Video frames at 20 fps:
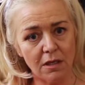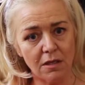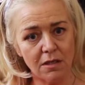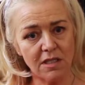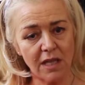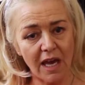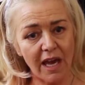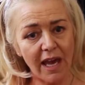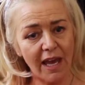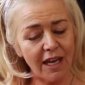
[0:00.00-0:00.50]
Is
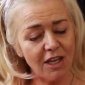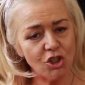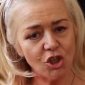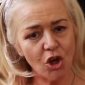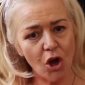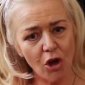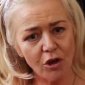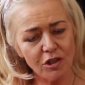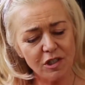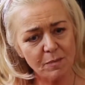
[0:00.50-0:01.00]
that
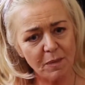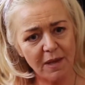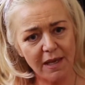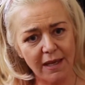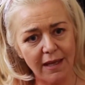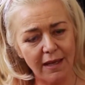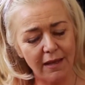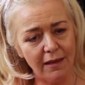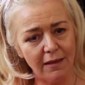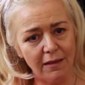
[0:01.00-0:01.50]
HR
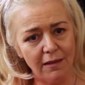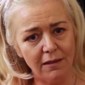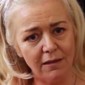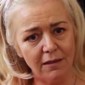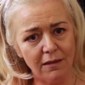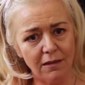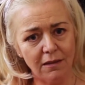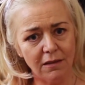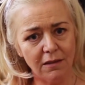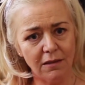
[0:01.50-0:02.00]
speak?
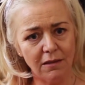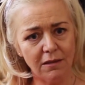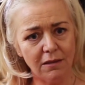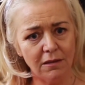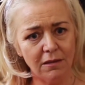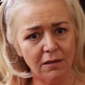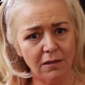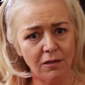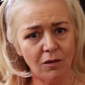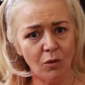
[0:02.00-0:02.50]

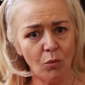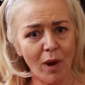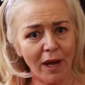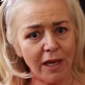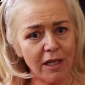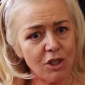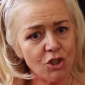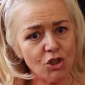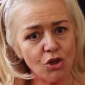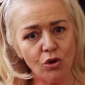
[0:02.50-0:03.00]
Why are
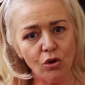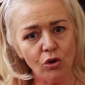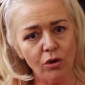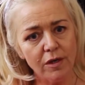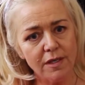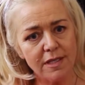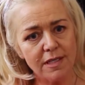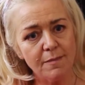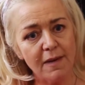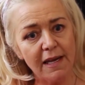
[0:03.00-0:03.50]
you
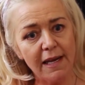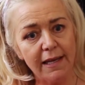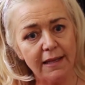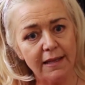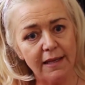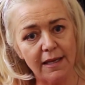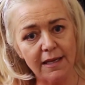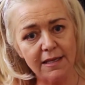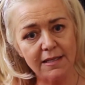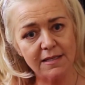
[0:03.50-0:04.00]
talking to me like
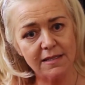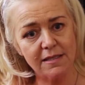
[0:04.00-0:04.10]
this?